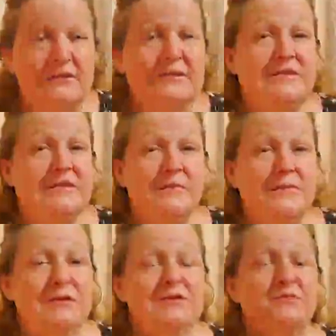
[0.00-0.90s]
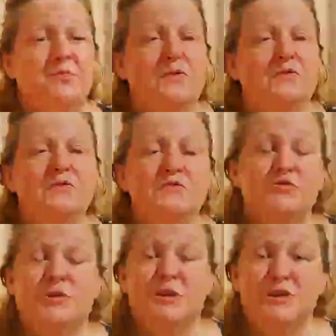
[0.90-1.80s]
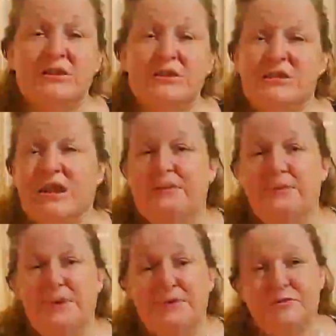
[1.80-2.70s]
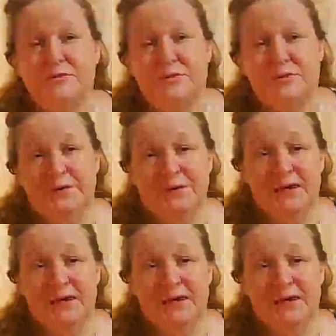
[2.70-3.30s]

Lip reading: something that's both nutritious and beautiful.